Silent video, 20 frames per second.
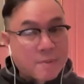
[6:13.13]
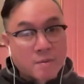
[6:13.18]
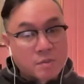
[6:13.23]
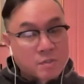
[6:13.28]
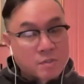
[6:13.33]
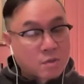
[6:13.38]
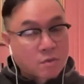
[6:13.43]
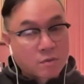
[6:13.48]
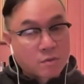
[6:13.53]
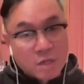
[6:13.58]
I
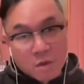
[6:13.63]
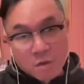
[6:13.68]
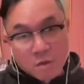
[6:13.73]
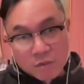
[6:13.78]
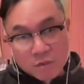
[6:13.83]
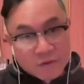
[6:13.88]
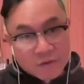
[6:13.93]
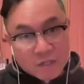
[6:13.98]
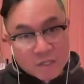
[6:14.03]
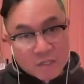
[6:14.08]
was the
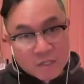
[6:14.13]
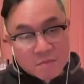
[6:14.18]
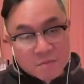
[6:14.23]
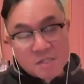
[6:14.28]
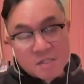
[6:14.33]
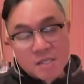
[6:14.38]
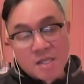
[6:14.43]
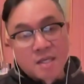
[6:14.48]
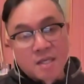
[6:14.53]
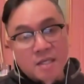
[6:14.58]
only
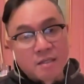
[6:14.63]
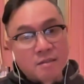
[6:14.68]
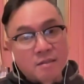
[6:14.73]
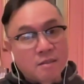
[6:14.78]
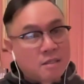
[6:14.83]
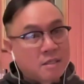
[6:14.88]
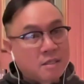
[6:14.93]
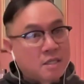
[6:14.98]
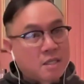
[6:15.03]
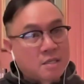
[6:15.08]
Vietnamese kid
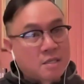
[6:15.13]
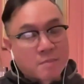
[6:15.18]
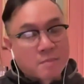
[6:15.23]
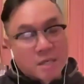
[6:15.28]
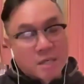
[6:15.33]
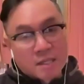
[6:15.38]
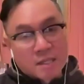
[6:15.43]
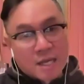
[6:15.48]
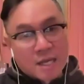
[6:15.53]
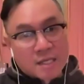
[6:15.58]
in
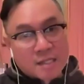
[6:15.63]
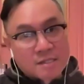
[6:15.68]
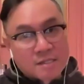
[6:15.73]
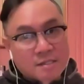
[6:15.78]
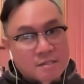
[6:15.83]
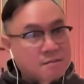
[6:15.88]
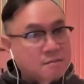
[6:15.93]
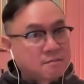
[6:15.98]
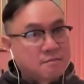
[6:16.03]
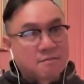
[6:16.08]
my
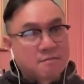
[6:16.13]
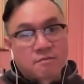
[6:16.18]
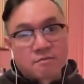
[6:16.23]
class